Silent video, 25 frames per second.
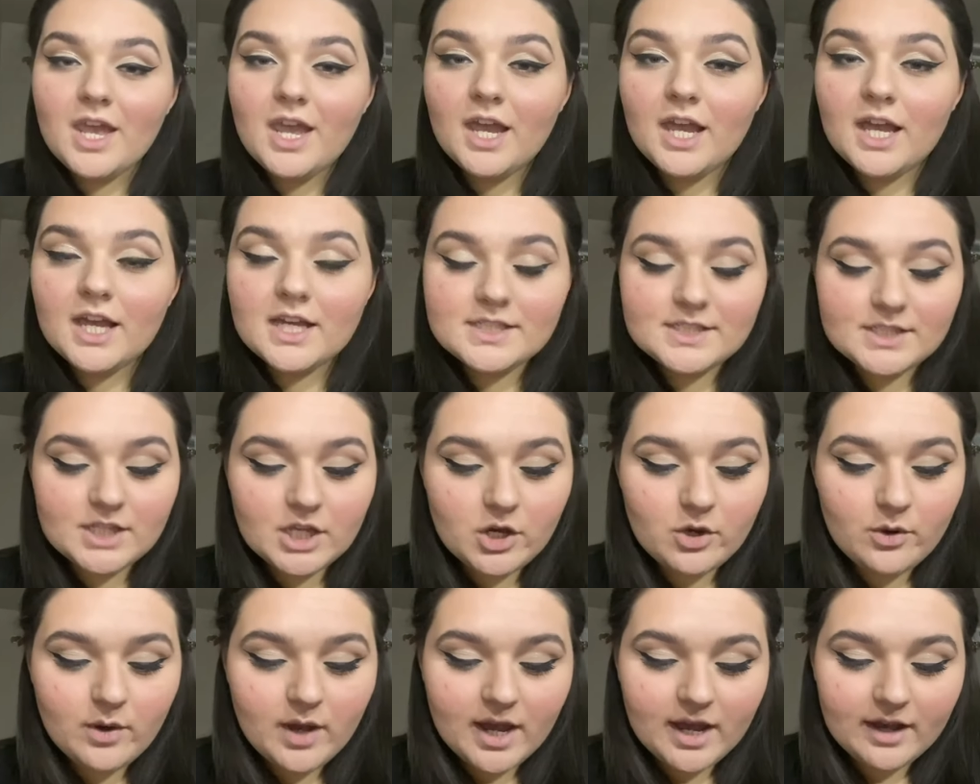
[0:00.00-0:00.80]
So
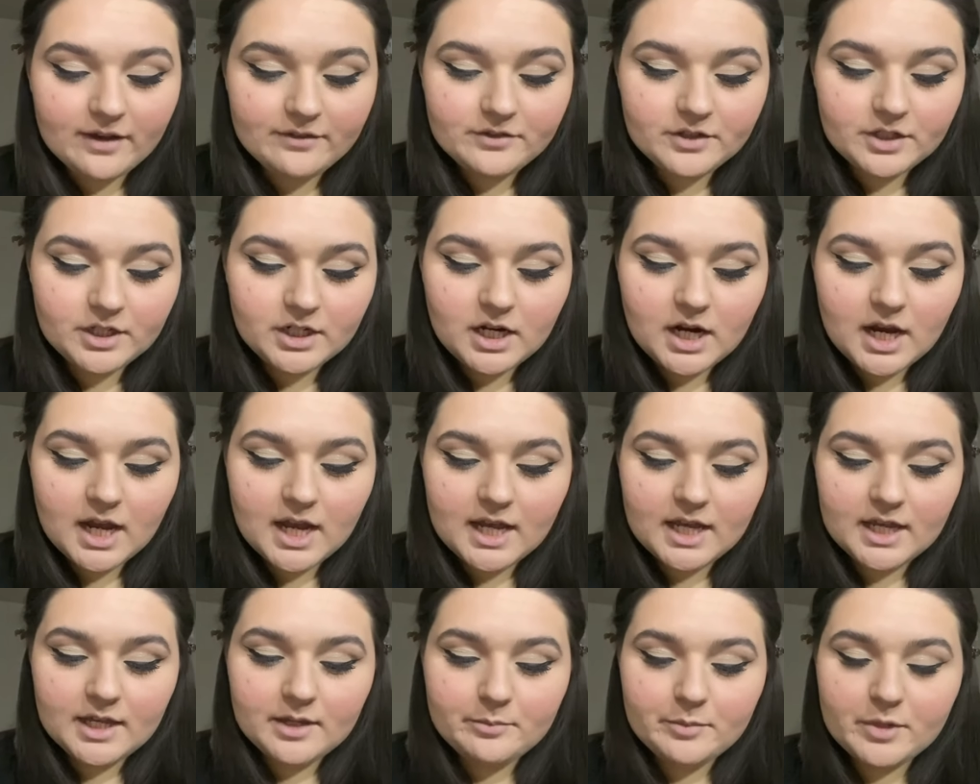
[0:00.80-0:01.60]
after
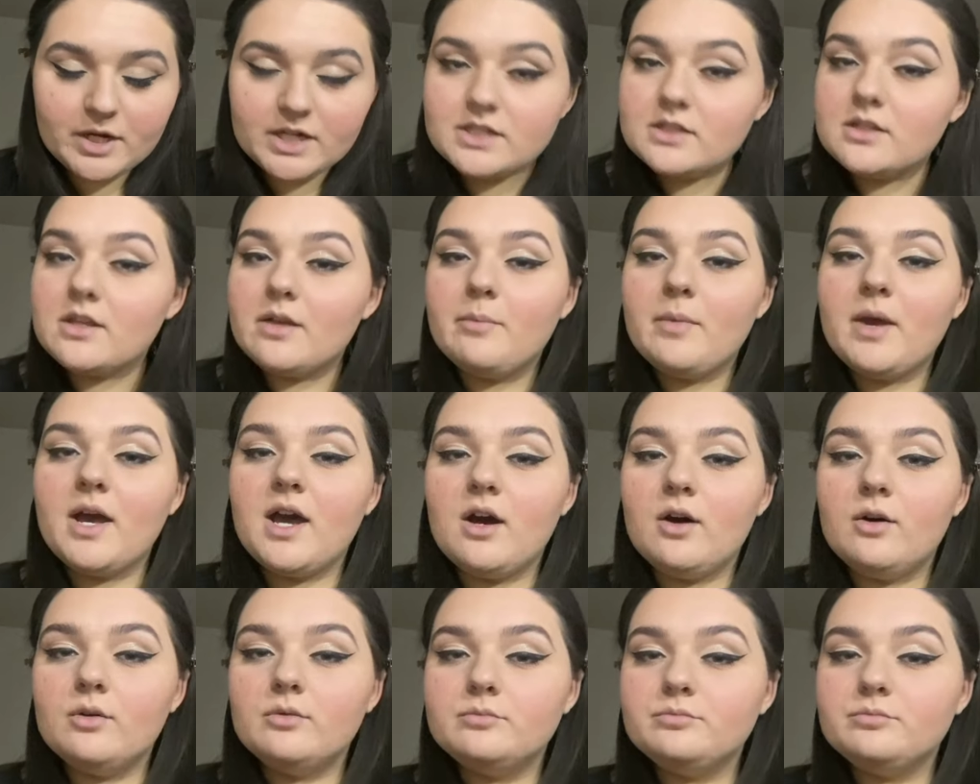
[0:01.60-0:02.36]
I brush them out,